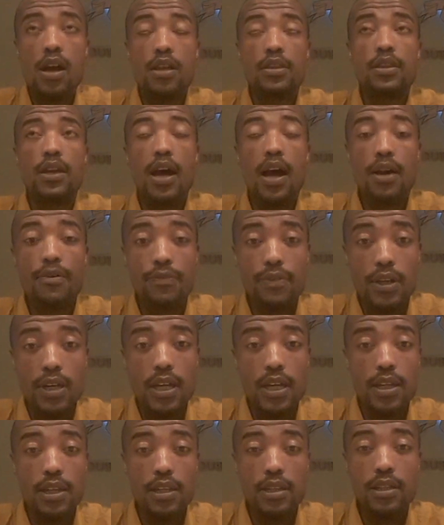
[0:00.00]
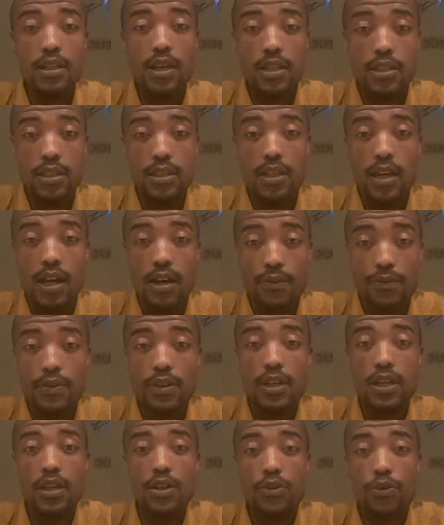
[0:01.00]
the African leaders and the
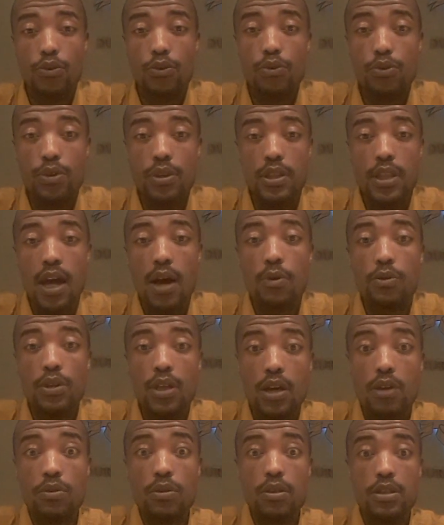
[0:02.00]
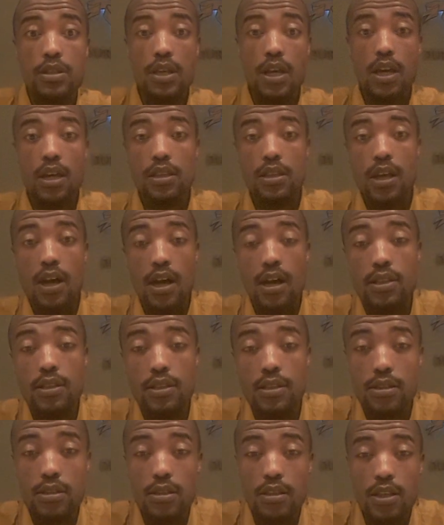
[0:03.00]
African youth, now they will take their
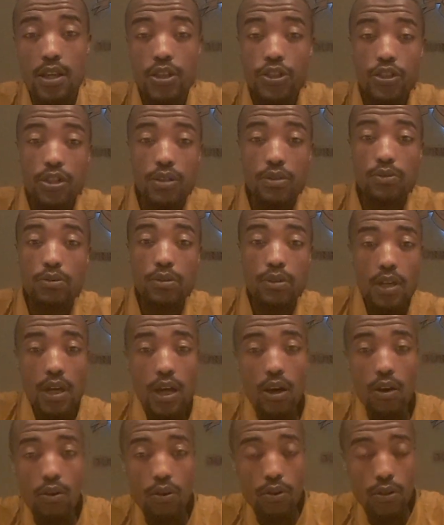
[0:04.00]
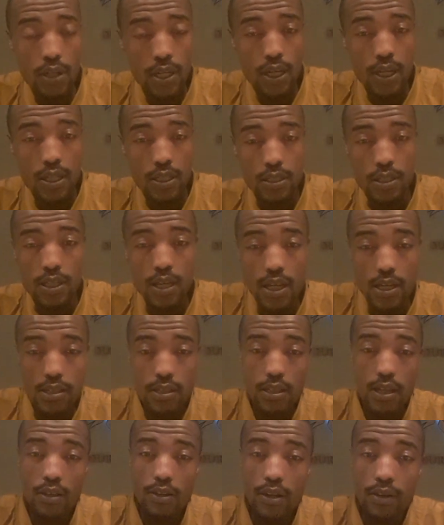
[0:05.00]
destination to their own hands. Here in
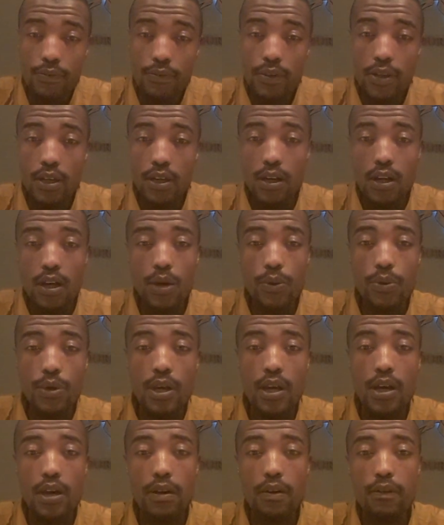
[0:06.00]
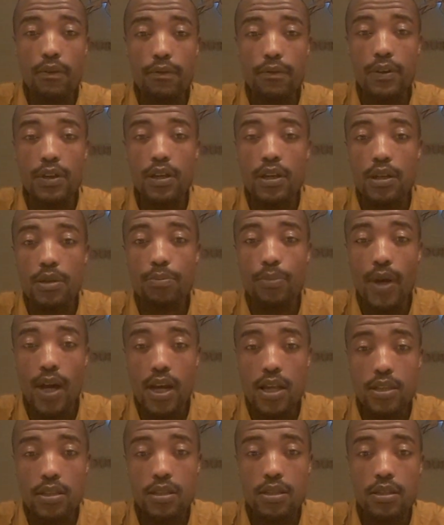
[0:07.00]
South Africa, we have a
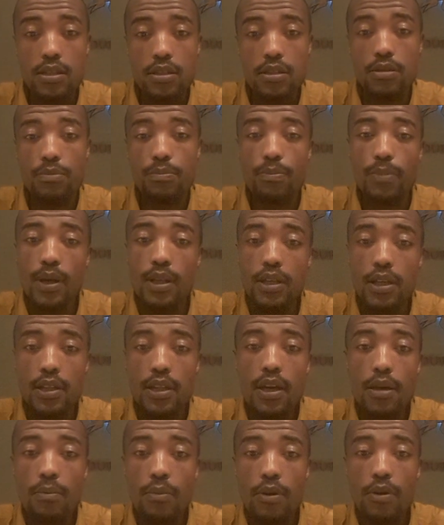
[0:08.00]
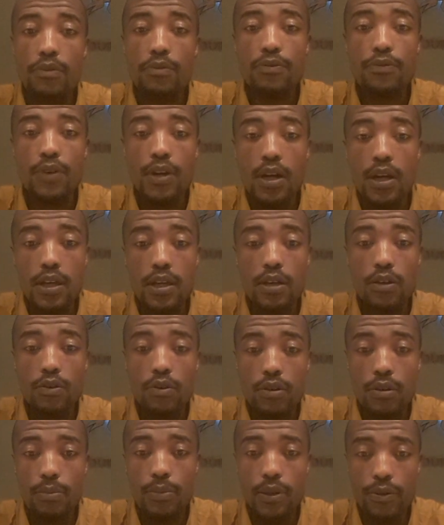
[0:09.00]
party by the name of
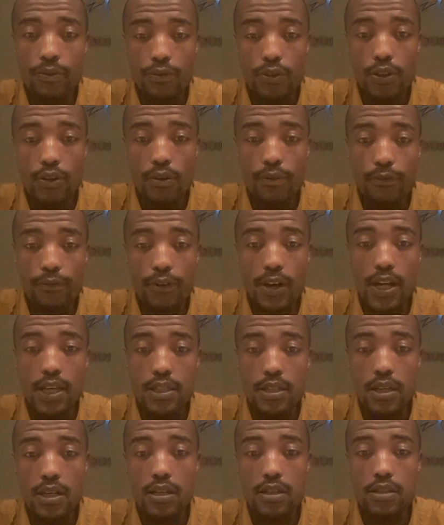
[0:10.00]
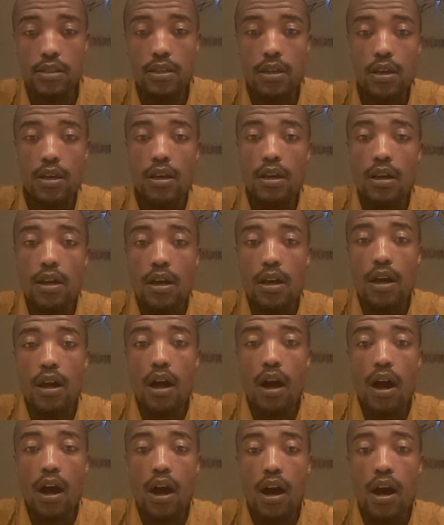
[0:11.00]
Economic Freedom Fighters,
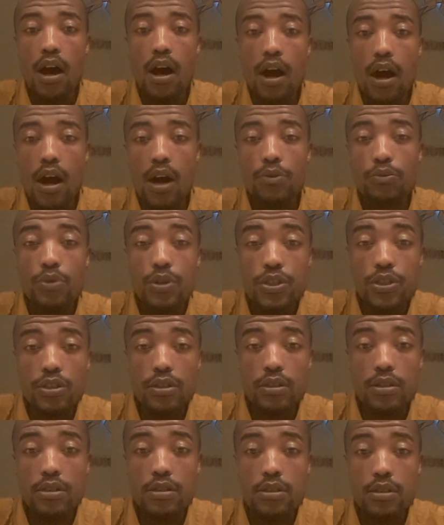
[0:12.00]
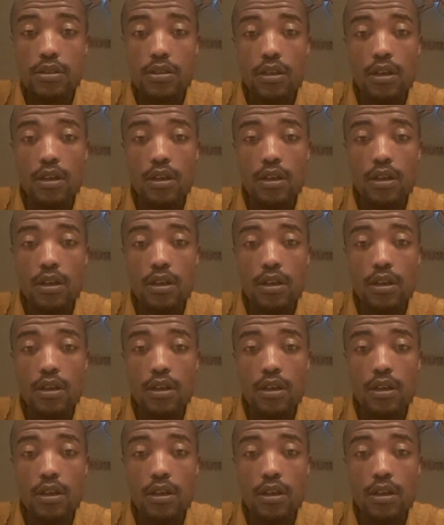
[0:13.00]
which is